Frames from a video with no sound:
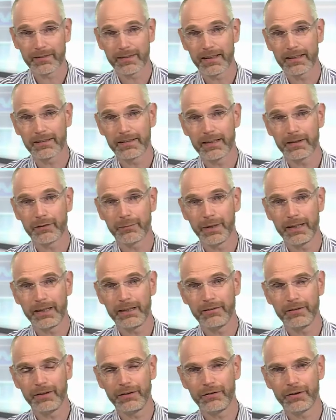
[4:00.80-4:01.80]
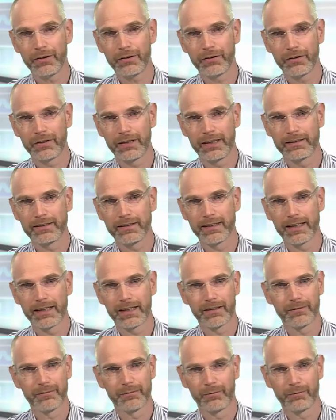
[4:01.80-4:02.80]
there's many research on the internet,
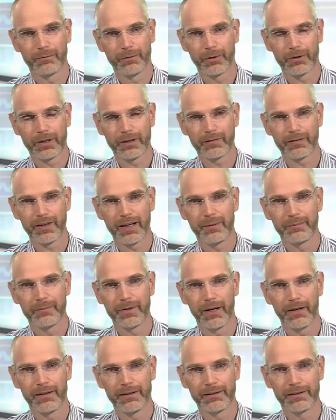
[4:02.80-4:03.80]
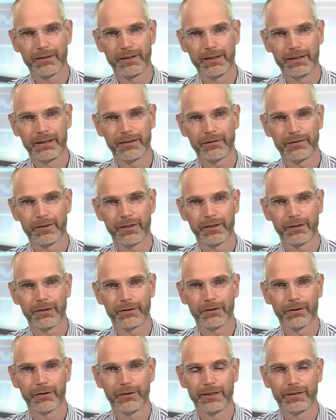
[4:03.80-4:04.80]
I won't have time now in this video
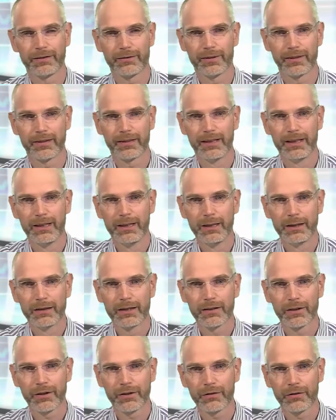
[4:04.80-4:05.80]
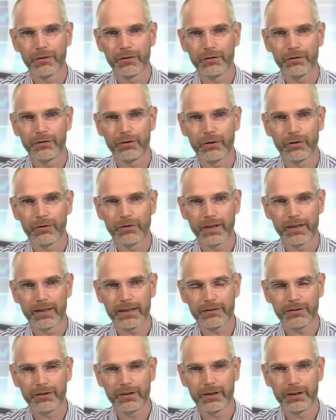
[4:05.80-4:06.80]
to go into it, that also shows that
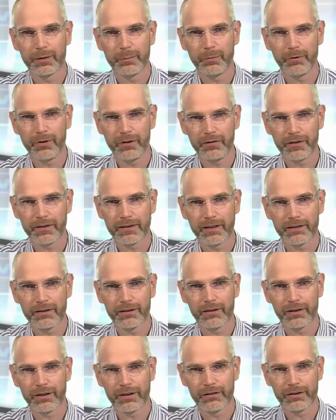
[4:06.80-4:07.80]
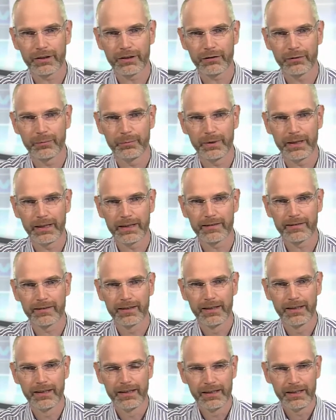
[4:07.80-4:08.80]
actually the profit that the organization makes
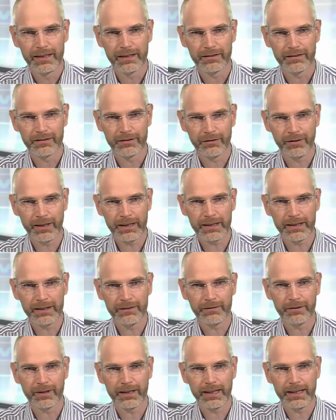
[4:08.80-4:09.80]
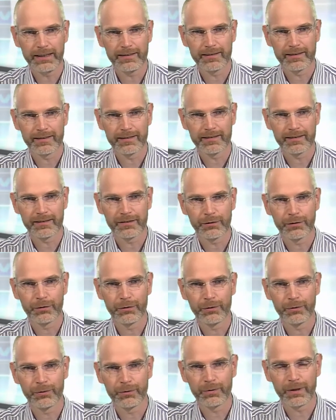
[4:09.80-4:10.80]
is directly related
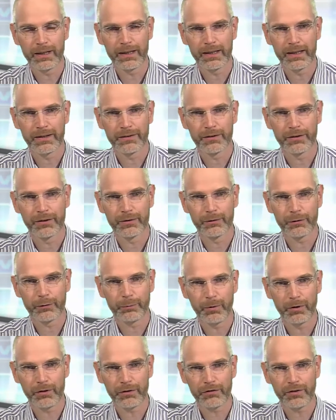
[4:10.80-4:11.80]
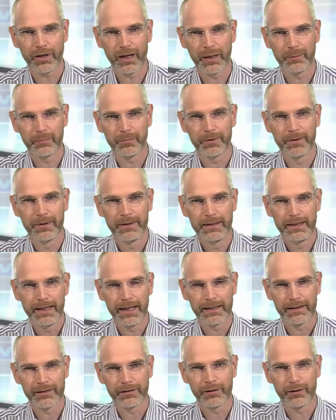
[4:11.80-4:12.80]
to the response time
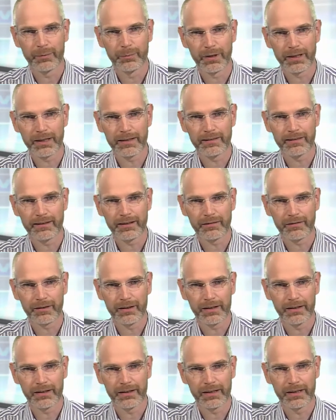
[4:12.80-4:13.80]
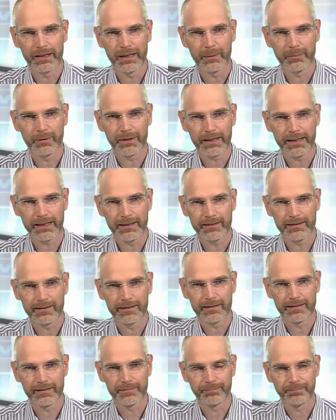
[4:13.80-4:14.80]
and the stability of their
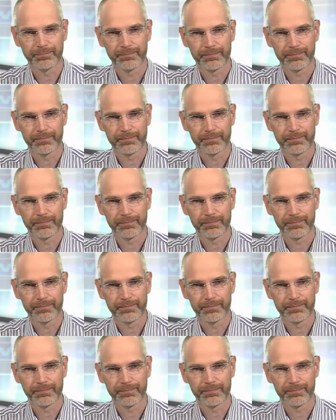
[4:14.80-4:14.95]
applications.